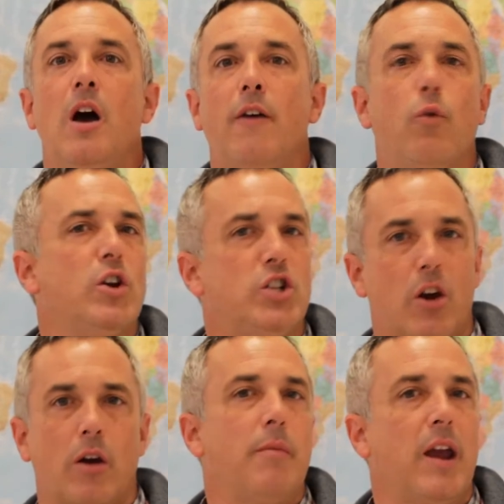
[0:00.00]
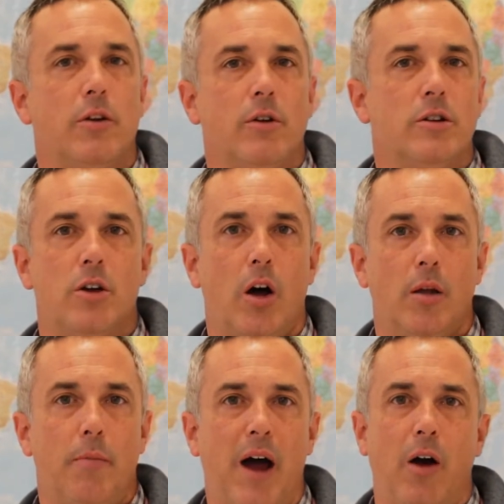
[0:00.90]
of what gerrymandering is
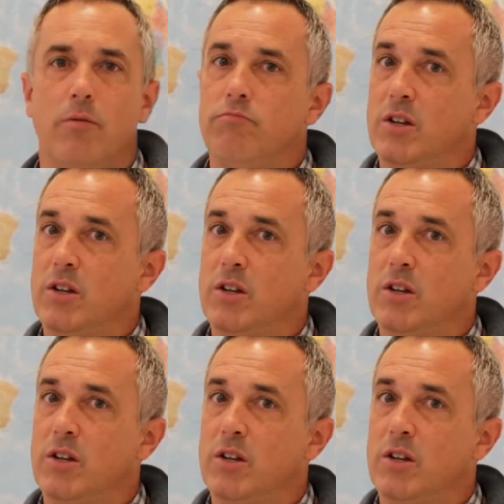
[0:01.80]
all about.